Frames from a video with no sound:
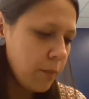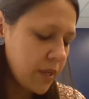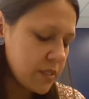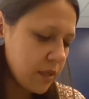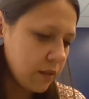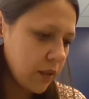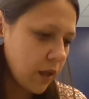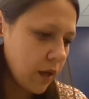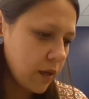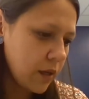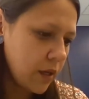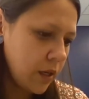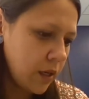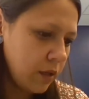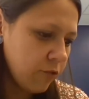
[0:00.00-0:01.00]
they talk about
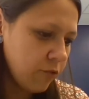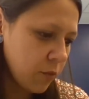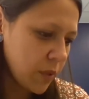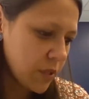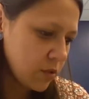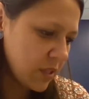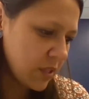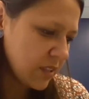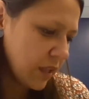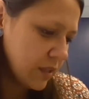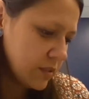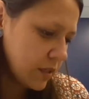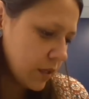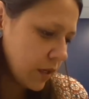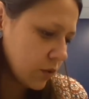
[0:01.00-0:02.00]
when it's
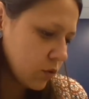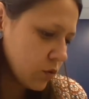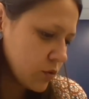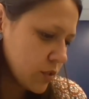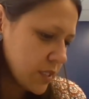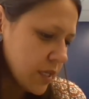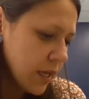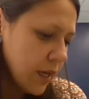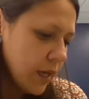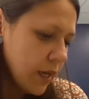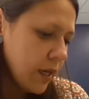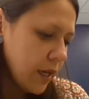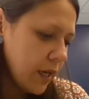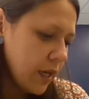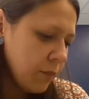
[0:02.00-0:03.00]
necessary or not to
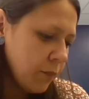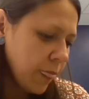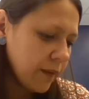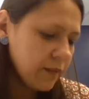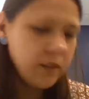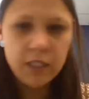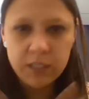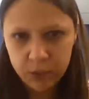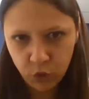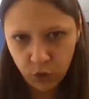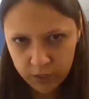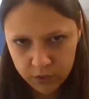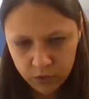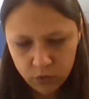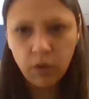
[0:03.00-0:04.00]
show
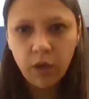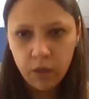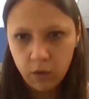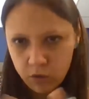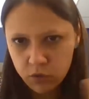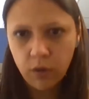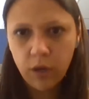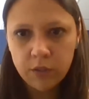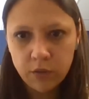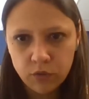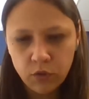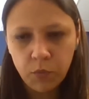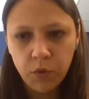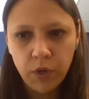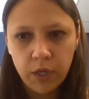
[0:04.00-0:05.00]
statistical
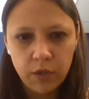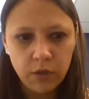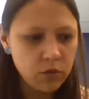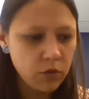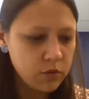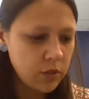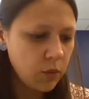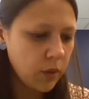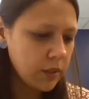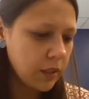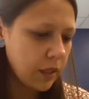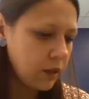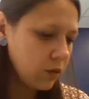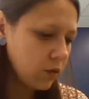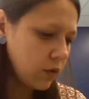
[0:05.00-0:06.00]
information.
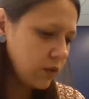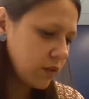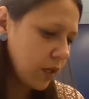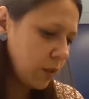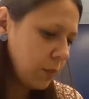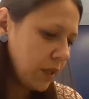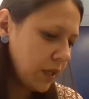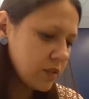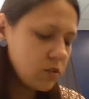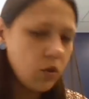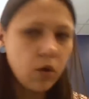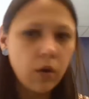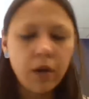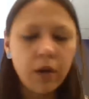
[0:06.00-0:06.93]
Having said this,